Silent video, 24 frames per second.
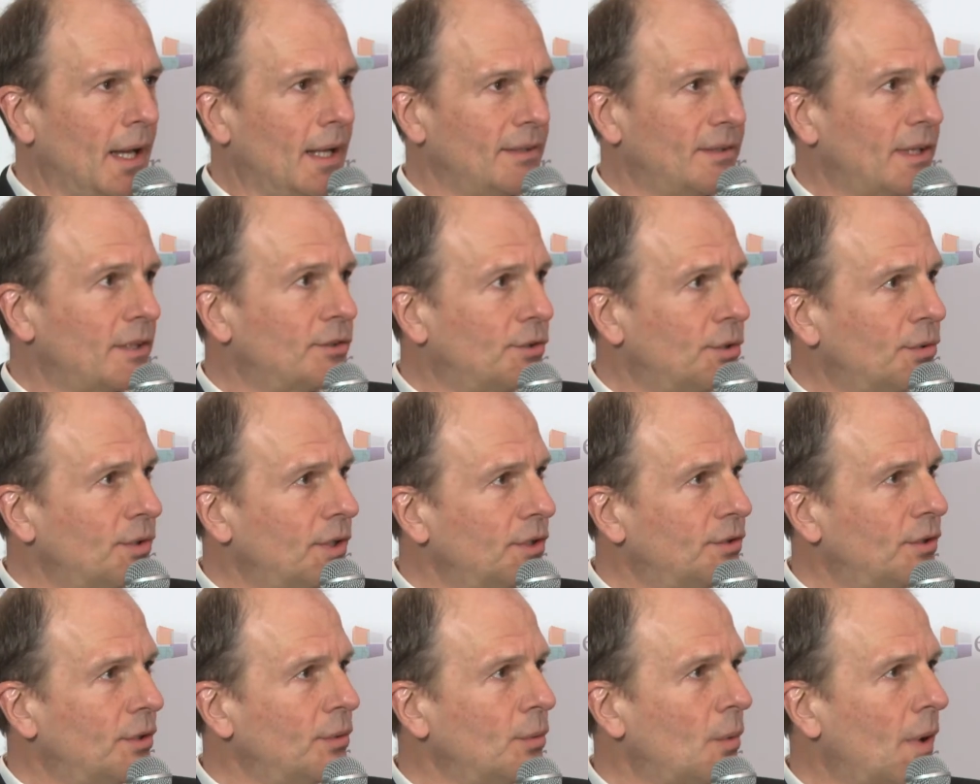And that's the
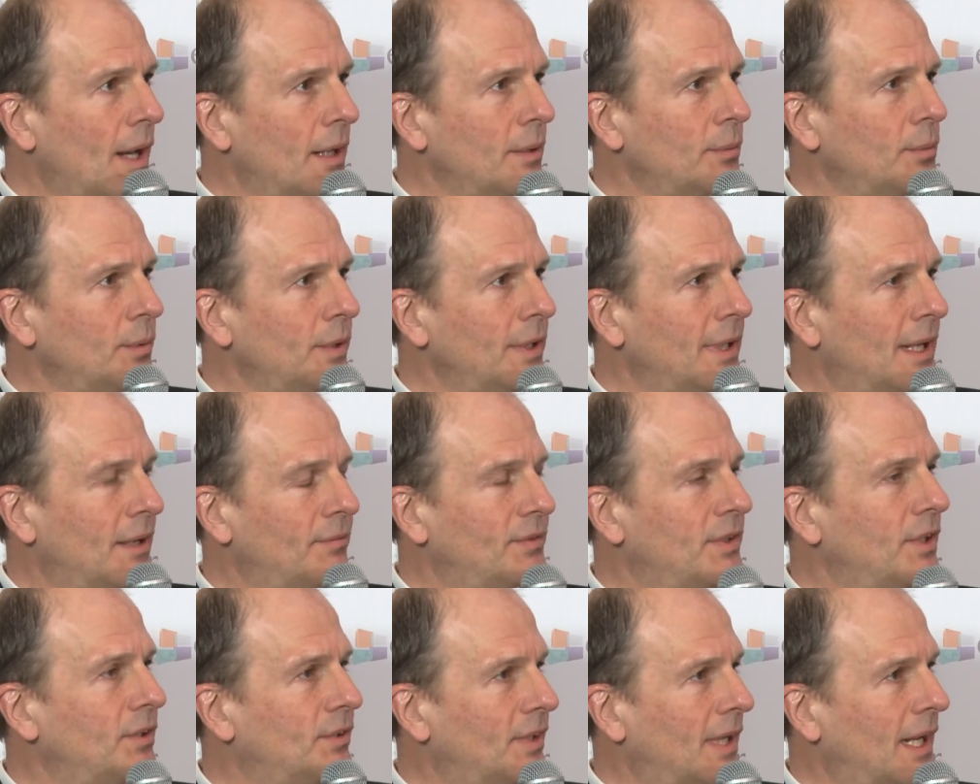reason why we
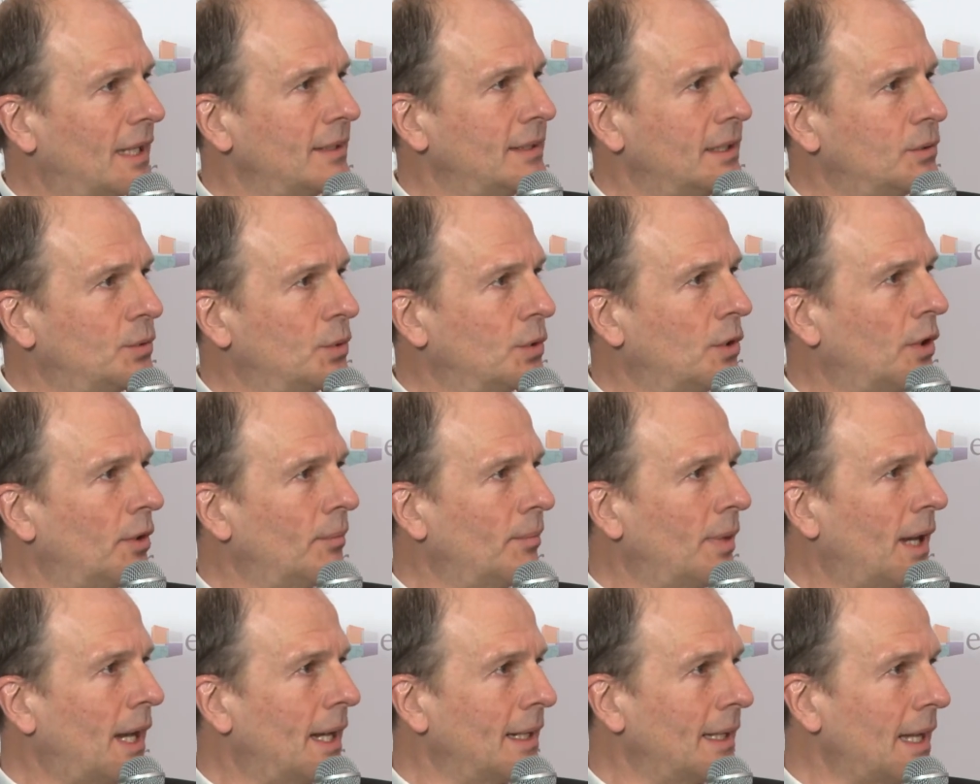have decided to
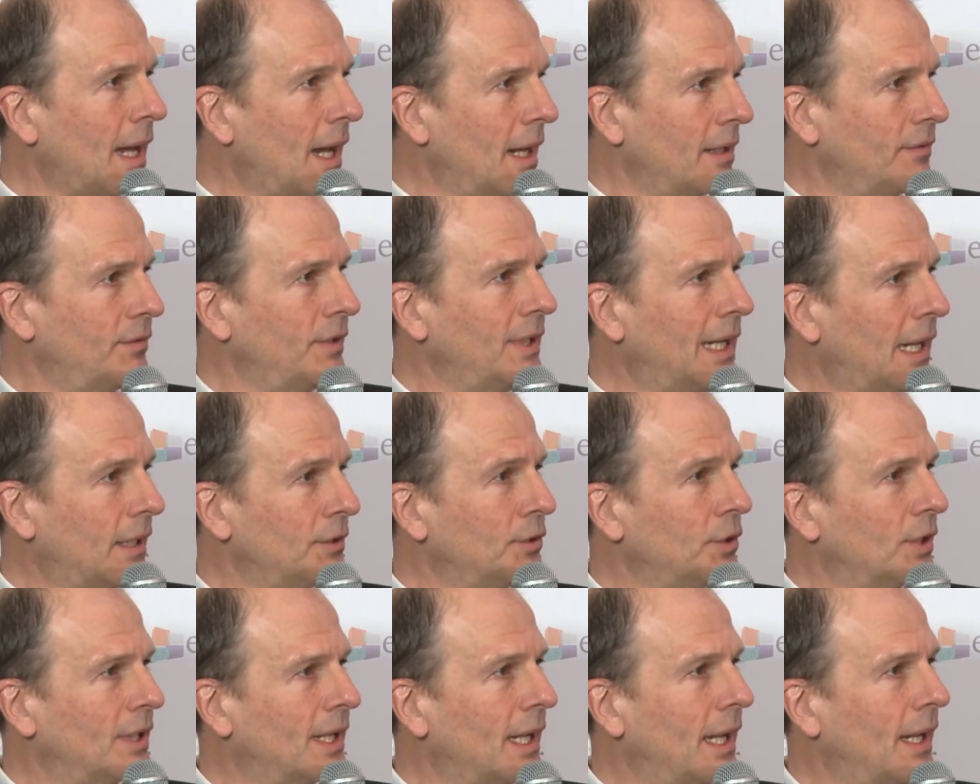combine IV
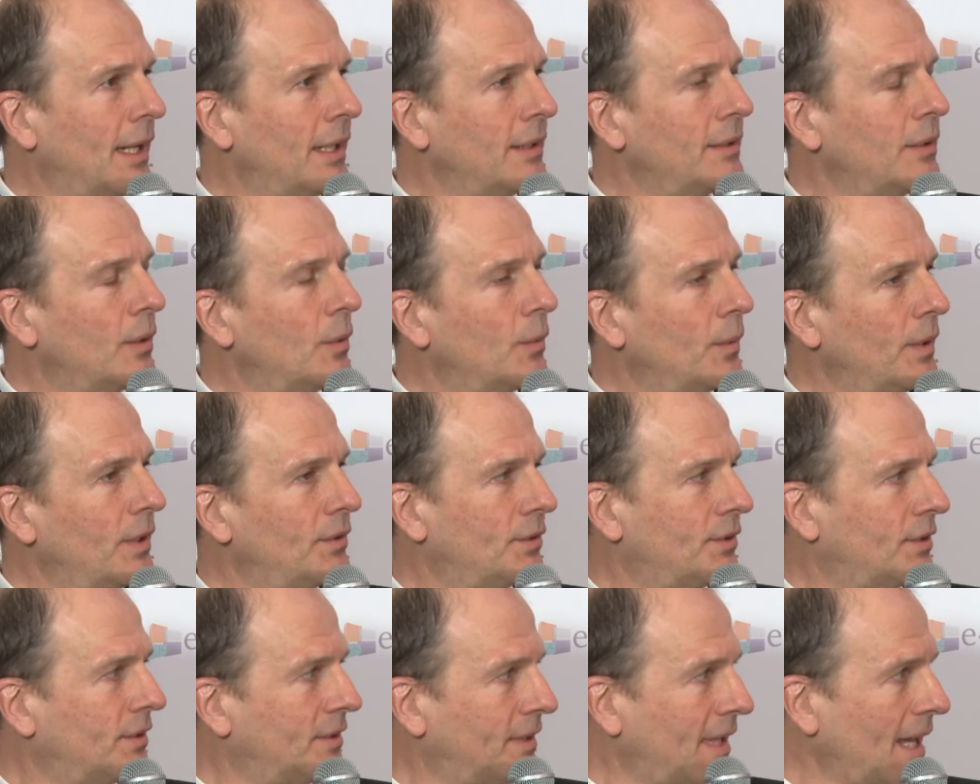lidocaine
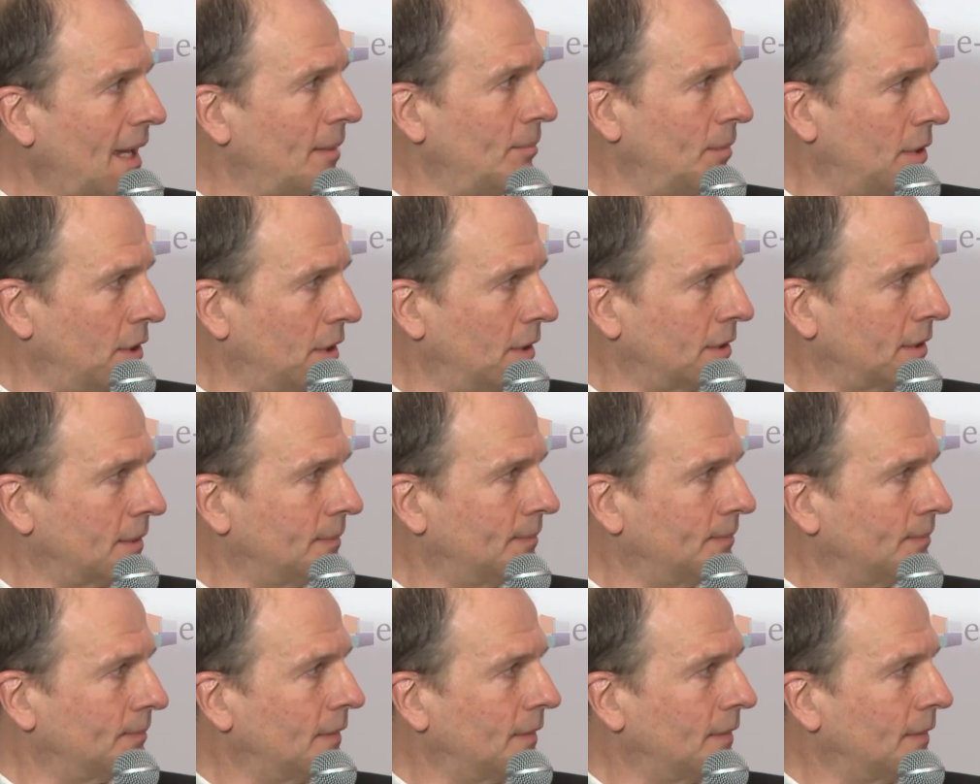with TAP block.